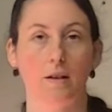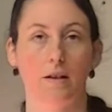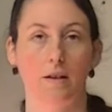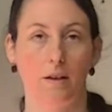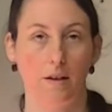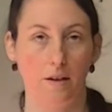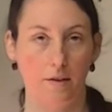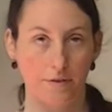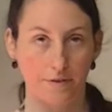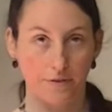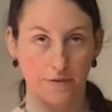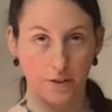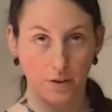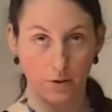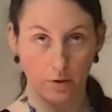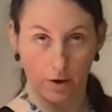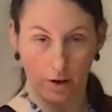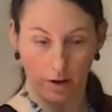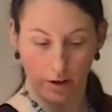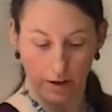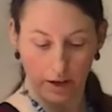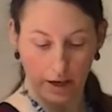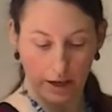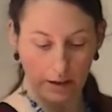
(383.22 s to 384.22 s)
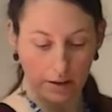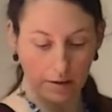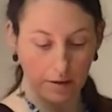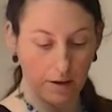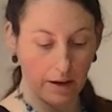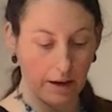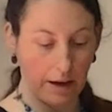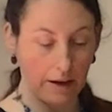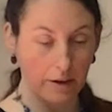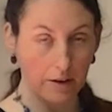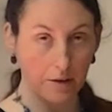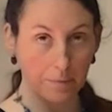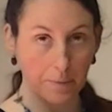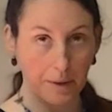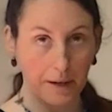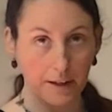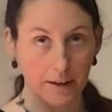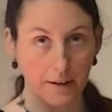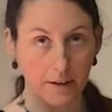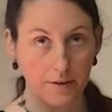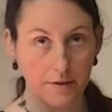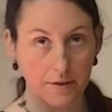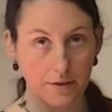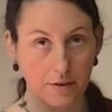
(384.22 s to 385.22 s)
if you are out of
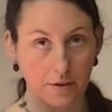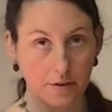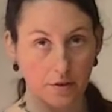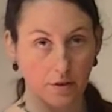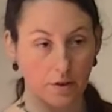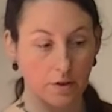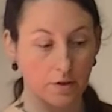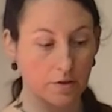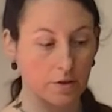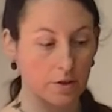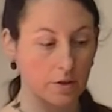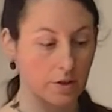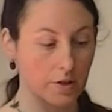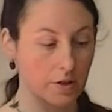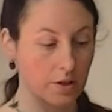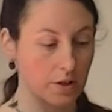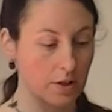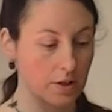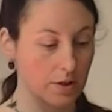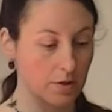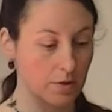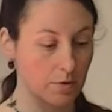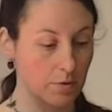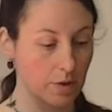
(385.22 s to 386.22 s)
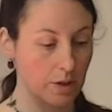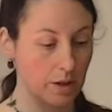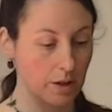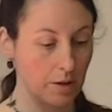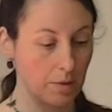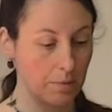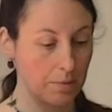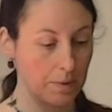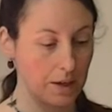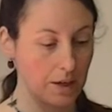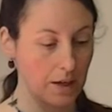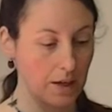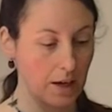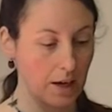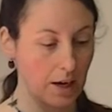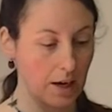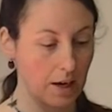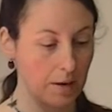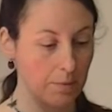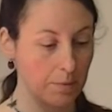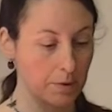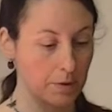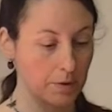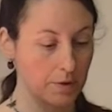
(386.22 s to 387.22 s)
balance, your nutritionist will be
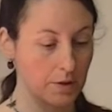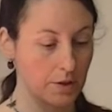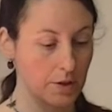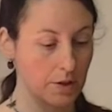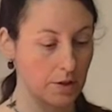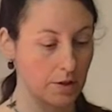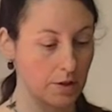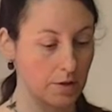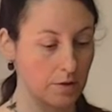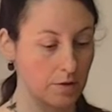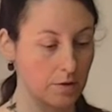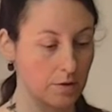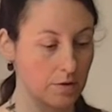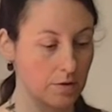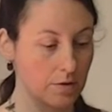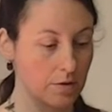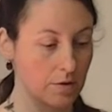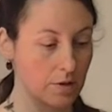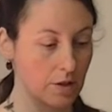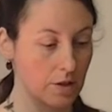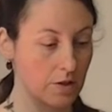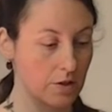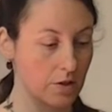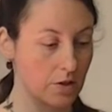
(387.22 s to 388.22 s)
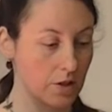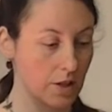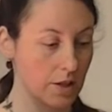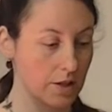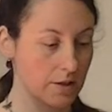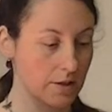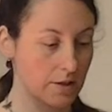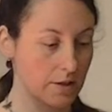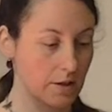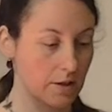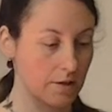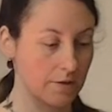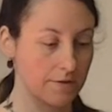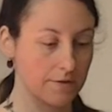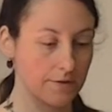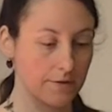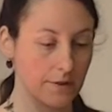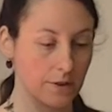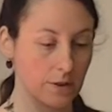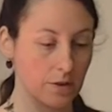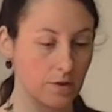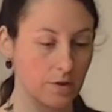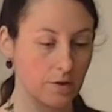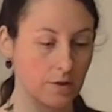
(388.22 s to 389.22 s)
able to suggest the
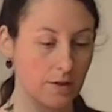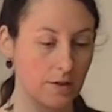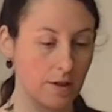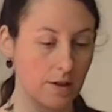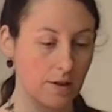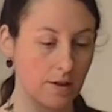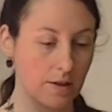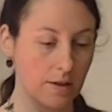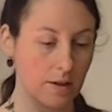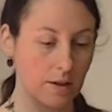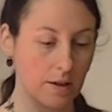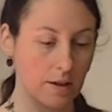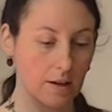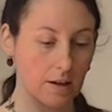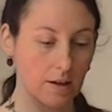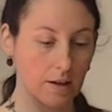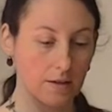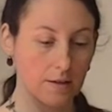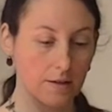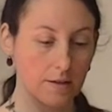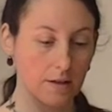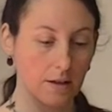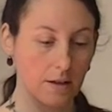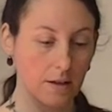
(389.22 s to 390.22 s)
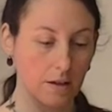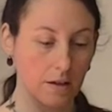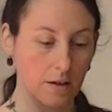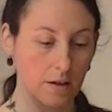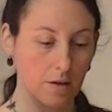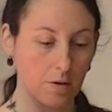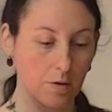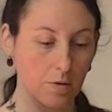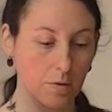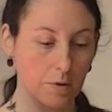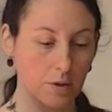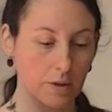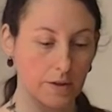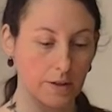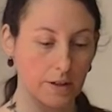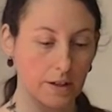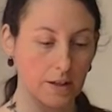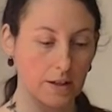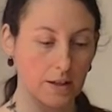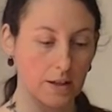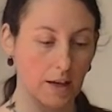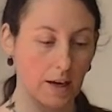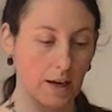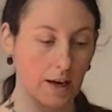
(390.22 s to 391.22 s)
foods and things that you will need
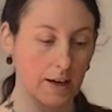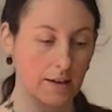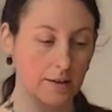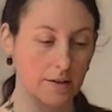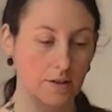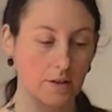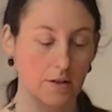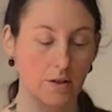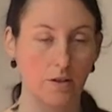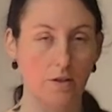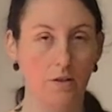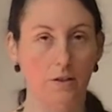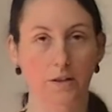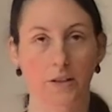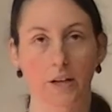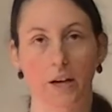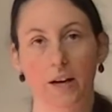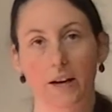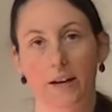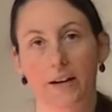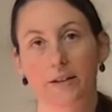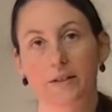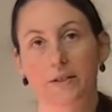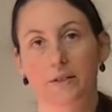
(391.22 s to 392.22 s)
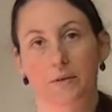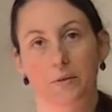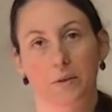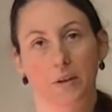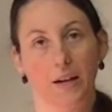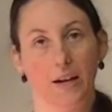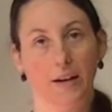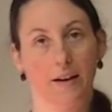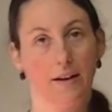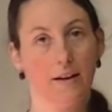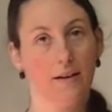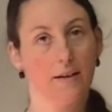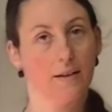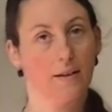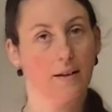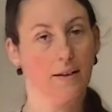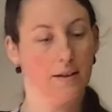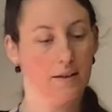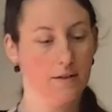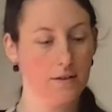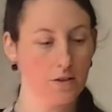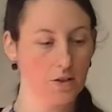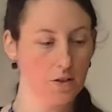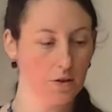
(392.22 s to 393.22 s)
to add to your diet to get it
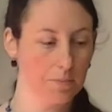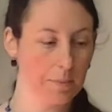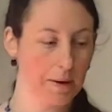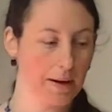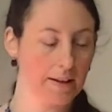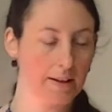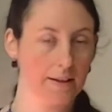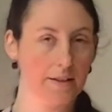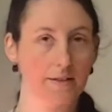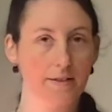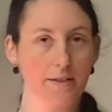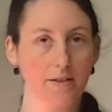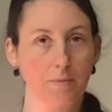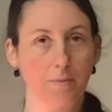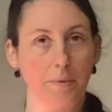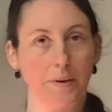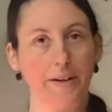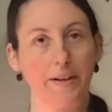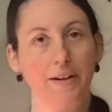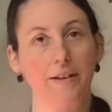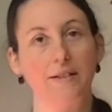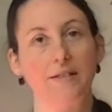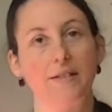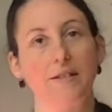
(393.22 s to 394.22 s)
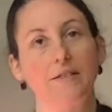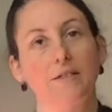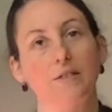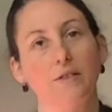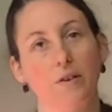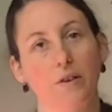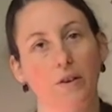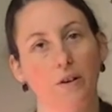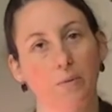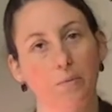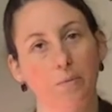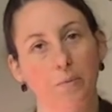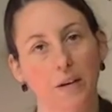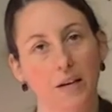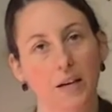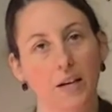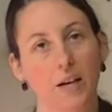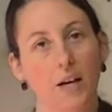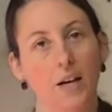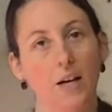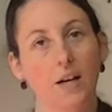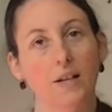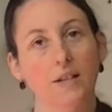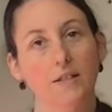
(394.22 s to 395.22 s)
into balance, because it's going to be
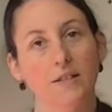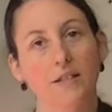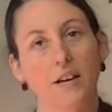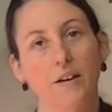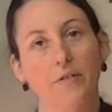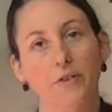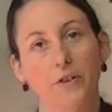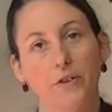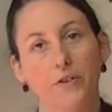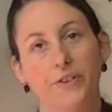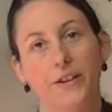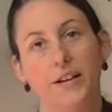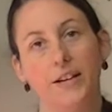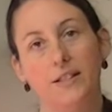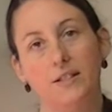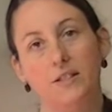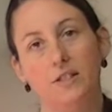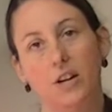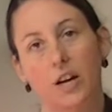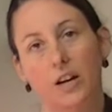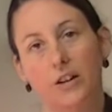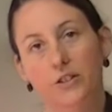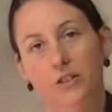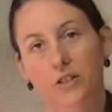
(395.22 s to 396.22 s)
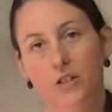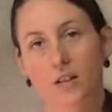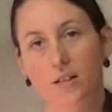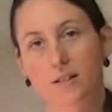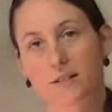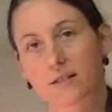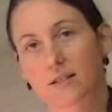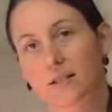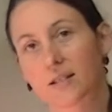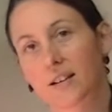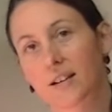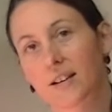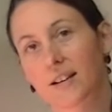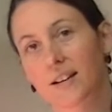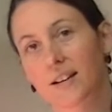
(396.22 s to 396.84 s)
several things, not just